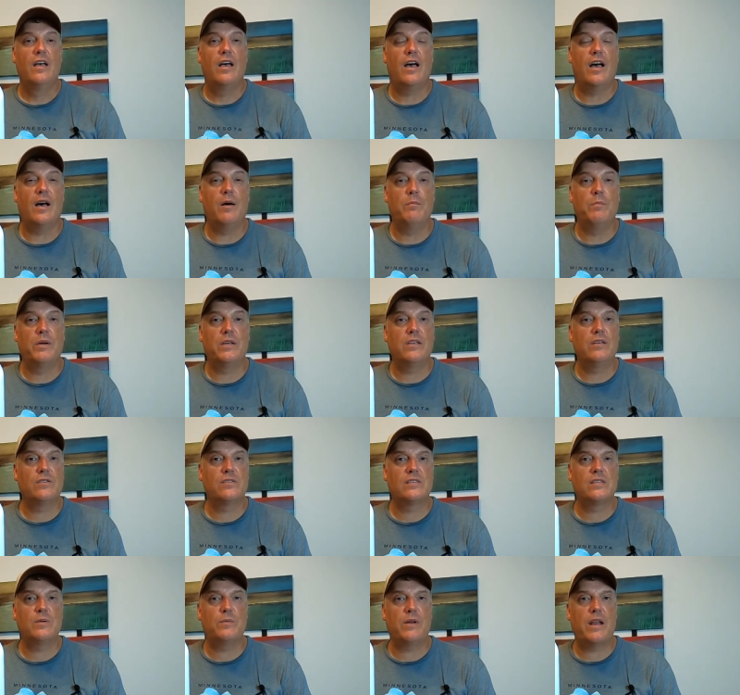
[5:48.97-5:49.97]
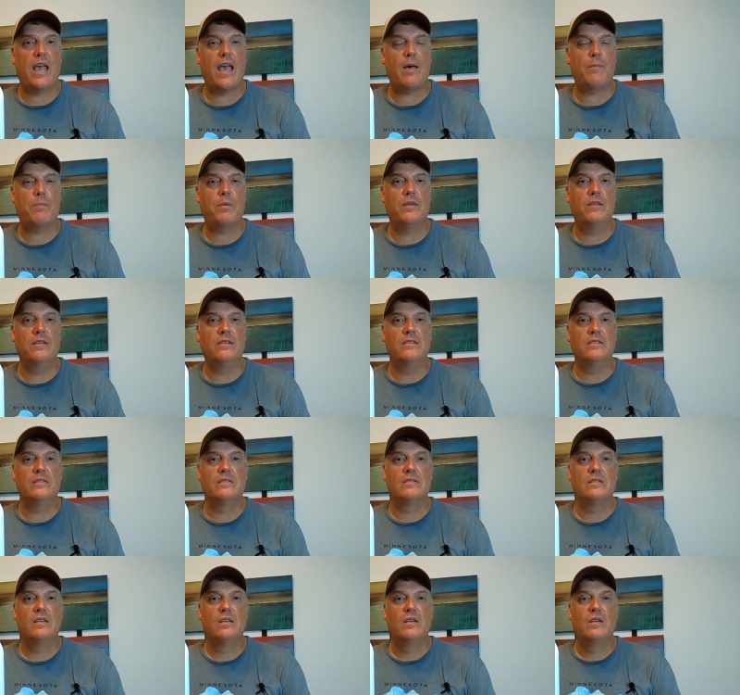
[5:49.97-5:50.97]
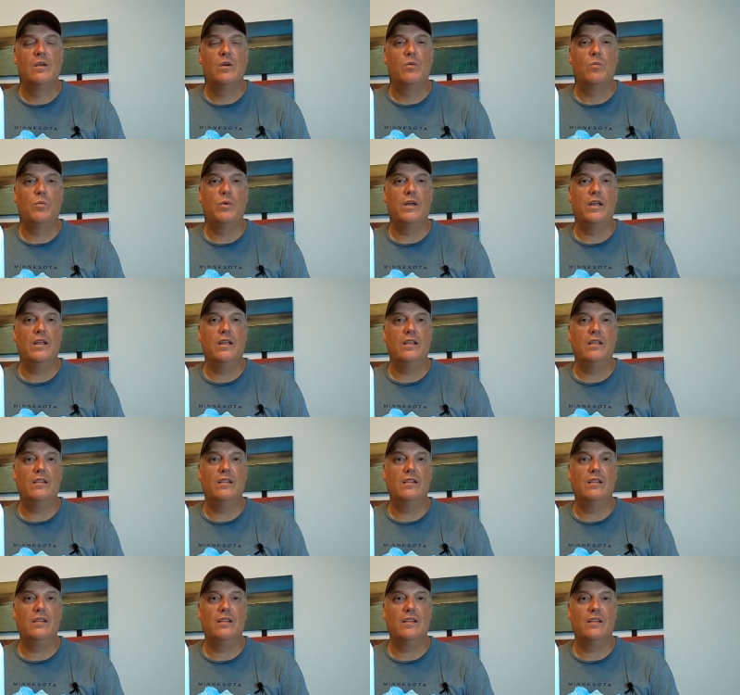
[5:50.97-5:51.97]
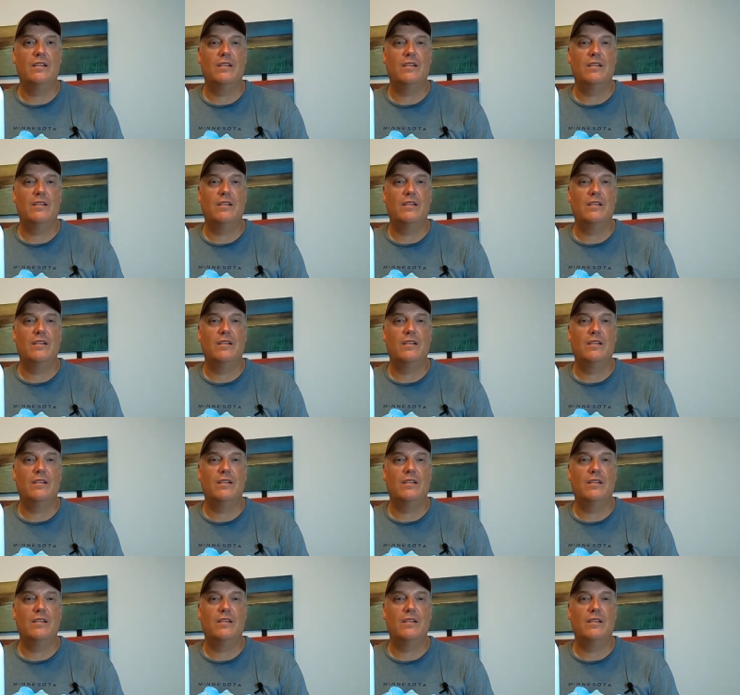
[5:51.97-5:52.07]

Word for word: Um, but you'll see what happens when